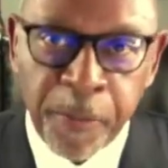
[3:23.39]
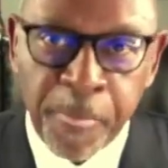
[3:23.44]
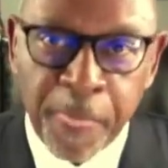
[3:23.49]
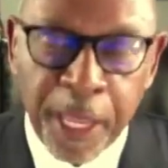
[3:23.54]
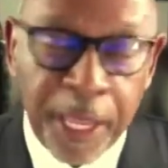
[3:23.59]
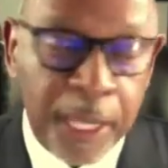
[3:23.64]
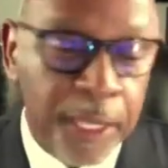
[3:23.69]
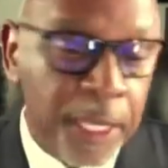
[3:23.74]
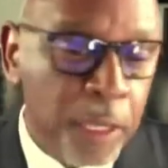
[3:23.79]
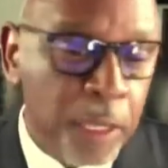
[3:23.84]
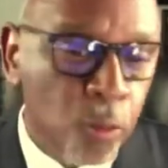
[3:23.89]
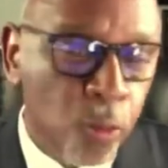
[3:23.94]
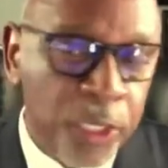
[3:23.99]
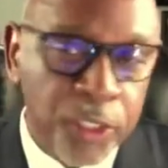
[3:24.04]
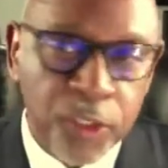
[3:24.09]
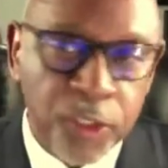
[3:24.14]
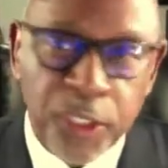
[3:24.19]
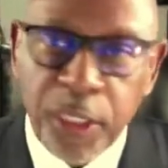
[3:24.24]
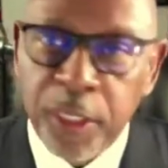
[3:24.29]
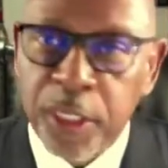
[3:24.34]
And then we
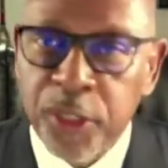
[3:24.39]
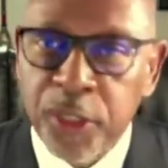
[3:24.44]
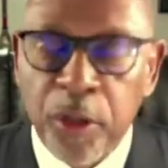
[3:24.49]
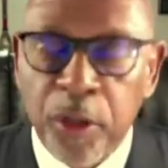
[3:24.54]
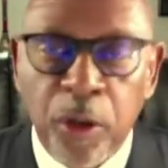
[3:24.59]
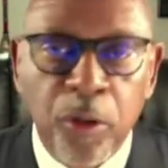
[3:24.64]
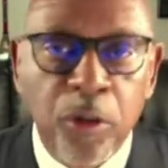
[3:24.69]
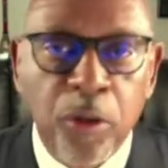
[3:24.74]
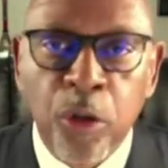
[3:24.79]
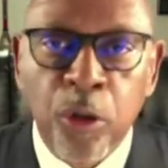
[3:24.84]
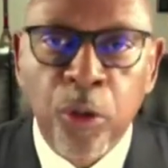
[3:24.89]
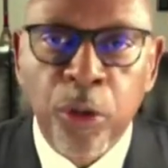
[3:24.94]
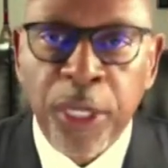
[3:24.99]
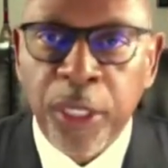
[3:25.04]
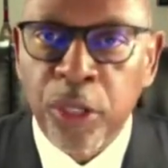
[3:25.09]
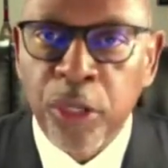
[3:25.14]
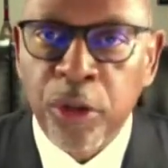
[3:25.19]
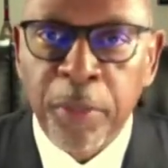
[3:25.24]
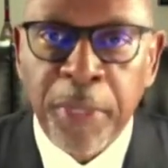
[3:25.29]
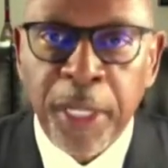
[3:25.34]
see this ongoing
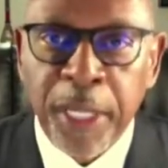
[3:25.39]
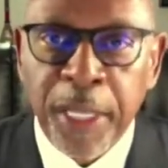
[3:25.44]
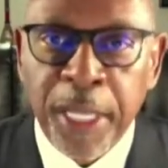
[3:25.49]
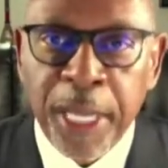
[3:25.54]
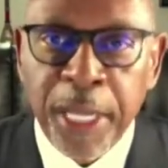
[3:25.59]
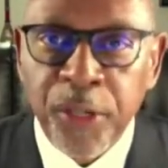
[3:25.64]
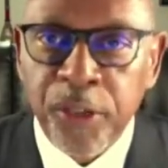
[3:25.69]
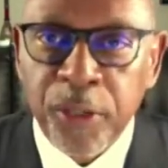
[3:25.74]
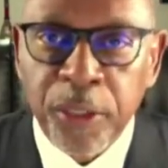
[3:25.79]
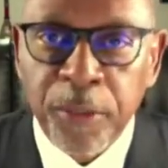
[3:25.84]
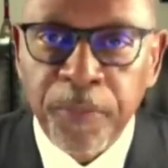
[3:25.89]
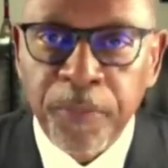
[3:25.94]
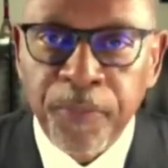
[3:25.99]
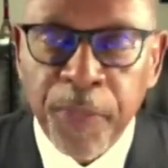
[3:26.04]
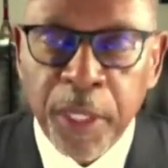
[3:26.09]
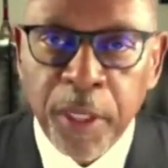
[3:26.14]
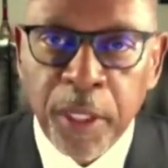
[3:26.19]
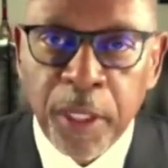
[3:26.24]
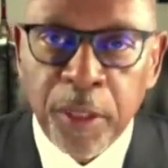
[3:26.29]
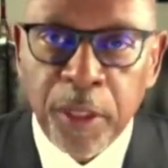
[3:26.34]
humiliation,
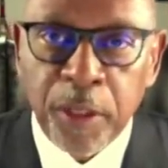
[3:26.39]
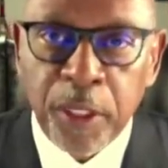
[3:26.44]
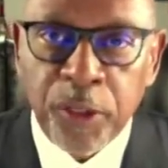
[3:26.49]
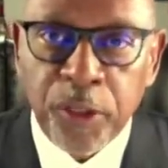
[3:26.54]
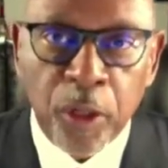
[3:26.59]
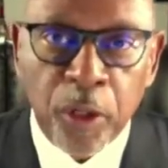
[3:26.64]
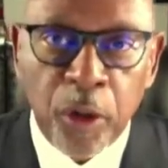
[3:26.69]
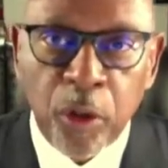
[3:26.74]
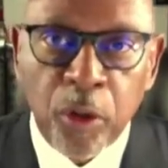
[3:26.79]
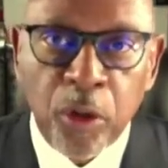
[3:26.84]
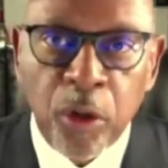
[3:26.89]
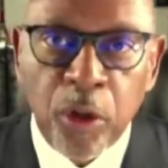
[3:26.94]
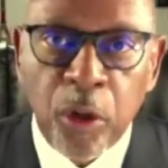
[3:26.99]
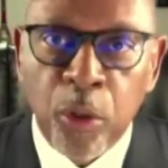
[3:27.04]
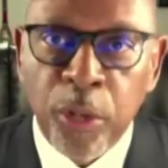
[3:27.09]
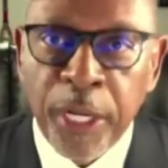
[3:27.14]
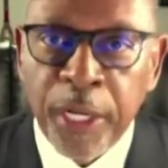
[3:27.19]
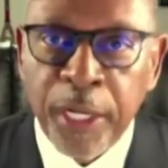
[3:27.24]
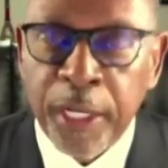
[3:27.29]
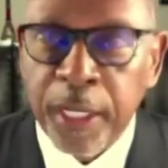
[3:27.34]
this
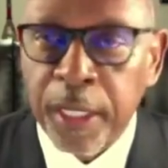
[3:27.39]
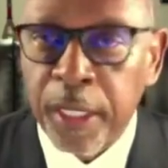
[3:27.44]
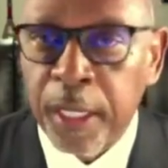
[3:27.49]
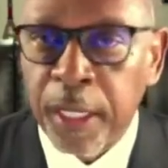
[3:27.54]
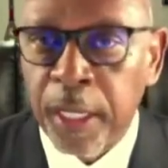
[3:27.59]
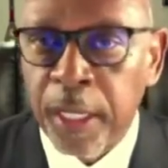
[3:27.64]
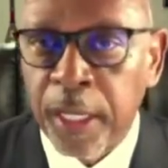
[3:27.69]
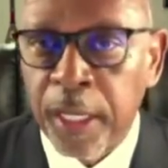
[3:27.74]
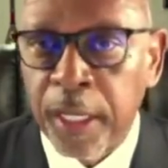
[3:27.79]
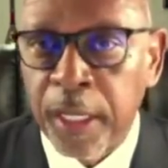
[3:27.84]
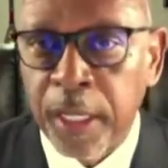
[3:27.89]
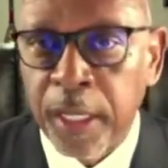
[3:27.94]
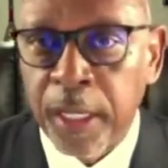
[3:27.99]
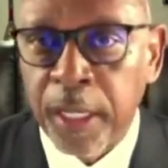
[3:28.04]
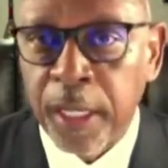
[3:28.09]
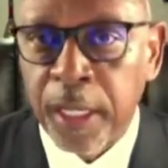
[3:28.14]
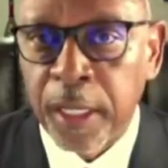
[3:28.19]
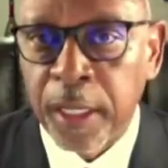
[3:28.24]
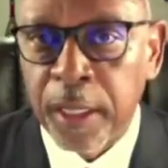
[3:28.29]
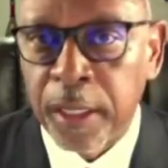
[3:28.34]
ongoing uh,
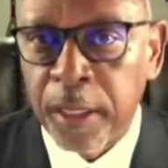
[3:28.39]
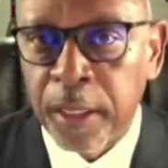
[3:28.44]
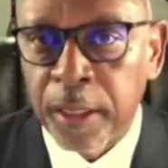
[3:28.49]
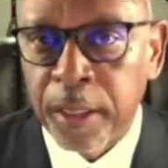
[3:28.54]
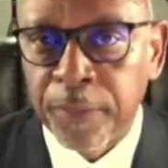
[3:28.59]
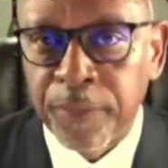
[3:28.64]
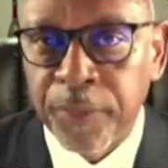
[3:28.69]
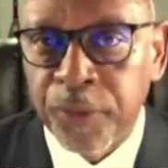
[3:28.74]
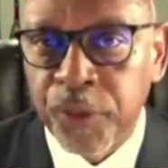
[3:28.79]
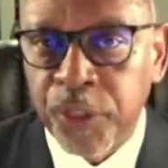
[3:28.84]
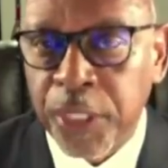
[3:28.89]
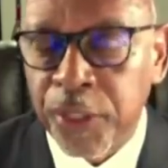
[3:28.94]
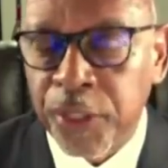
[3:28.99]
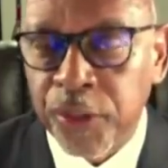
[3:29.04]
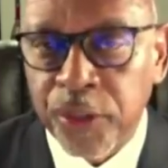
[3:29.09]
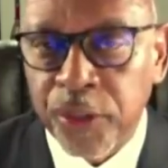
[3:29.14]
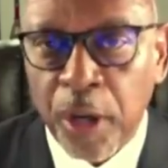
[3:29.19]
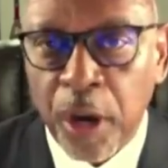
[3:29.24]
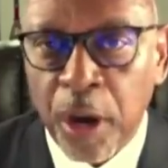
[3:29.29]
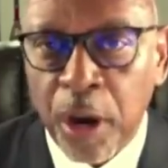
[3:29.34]
uh, uh,
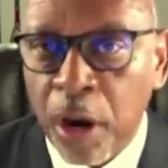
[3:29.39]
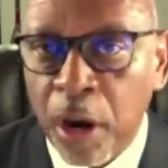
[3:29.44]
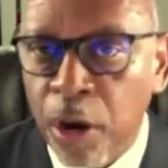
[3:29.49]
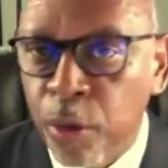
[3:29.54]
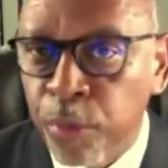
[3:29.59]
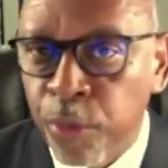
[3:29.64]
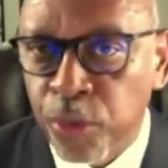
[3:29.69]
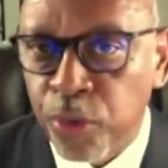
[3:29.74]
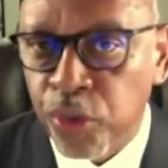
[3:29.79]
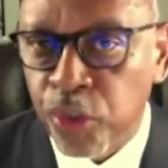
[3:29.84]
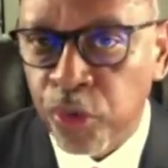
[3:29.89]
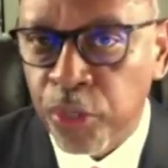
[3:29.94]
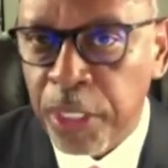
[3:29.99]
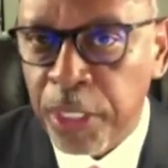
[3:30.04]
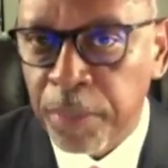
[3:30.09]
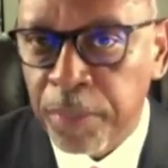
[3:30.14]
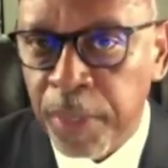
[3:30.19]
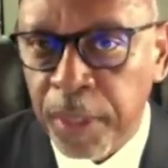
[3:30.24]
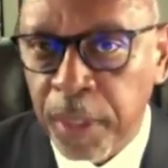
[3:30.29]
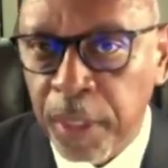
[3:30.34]
just horrible
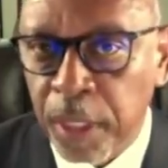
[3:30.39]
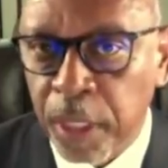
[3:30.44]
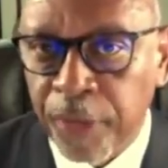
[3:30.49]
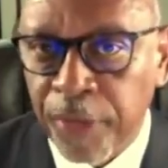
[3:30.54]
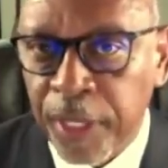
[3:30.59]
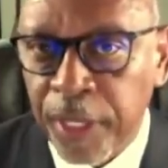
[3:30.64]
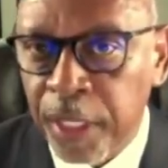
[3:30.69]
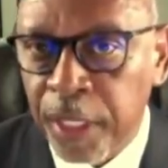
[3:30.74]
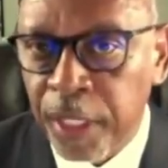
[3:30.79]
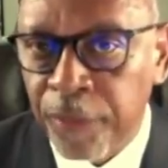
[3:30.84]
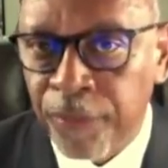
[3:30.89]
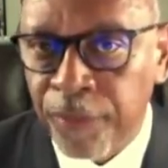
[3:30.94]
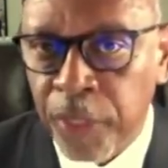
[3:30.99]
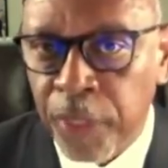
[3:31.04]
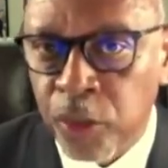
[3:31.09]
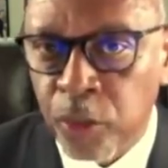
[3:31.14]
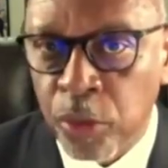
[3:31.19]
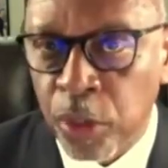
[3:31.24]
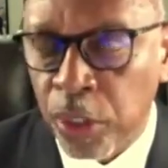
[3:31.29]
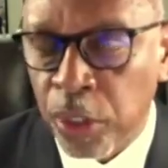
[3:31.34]
treatment of an
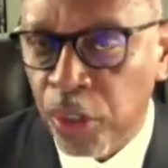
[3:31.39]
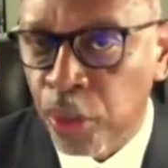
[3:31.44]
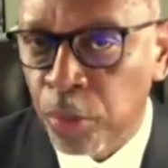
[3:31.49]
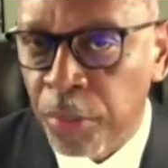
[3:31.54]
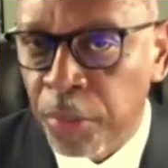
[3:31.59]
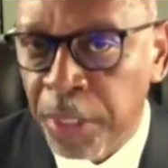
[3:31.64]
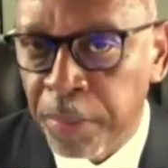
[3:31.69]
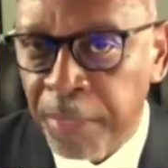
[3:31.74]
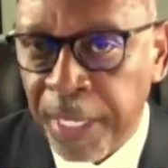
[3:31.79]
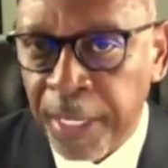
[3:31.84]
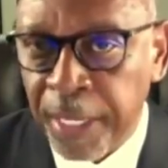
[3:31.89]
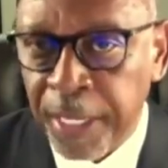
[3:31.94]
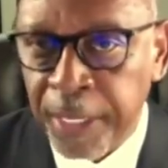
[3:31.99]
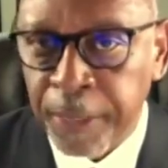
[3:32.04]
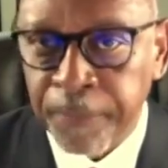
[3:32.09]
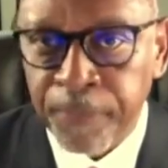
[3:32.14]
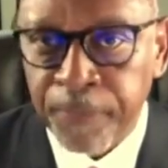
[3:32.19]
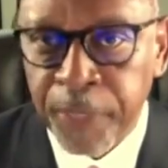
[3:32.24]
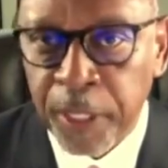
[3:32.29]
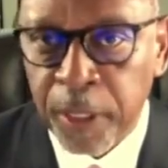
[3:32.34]
individual, right. a human being
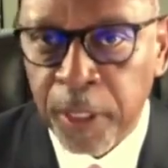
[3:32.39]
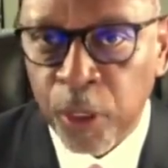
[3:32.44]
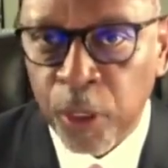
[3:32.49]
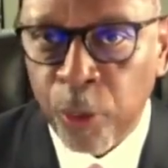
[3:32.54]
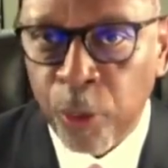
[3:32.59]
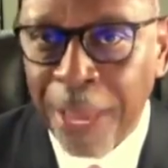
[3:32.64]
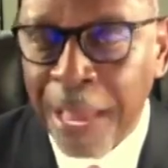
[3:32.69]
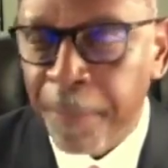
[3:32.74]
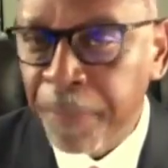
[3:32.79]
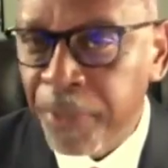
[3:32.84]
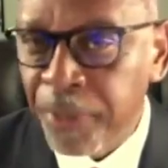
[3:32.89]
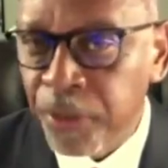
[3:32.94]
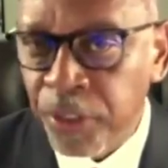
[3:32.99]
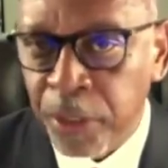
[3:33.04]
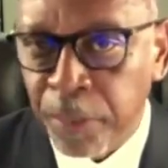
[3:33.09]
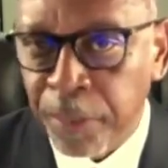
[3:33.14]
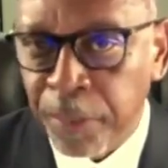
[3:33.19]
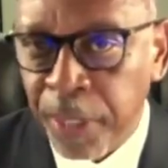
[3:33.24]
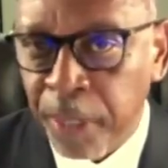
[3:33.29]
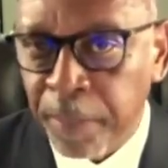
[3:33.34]
who happens to
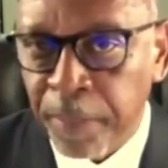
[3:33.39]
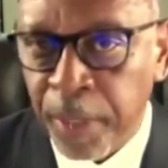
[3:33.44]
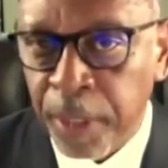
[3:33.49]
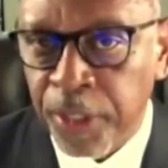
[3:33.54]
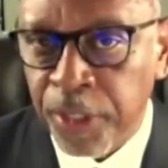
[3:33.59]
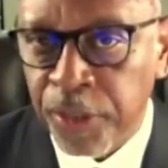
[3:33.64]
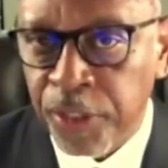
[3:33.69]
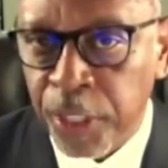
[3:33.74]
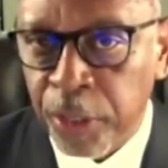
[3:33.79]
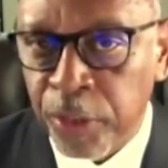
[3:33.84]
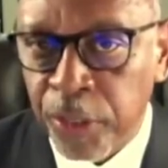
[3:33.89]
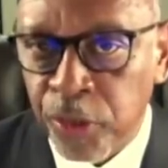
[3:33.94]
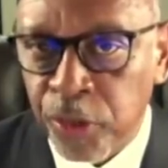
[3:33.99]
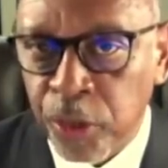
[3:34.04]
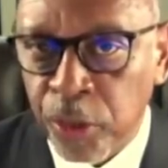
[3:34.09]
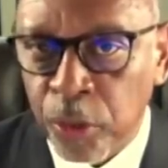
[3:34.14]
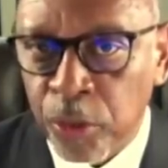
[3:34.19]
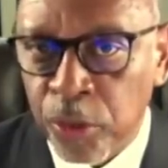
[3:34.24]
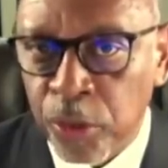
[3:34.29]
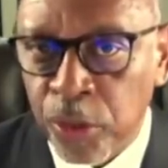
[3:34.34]
be a military
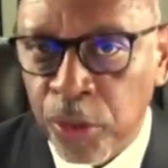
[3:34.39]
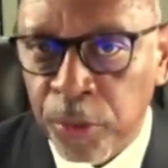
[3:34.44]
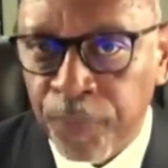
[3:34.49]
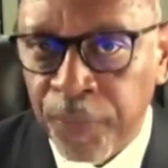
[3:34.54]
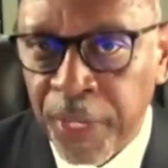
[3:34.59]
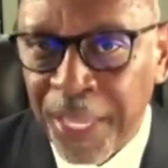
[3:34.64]
soldier.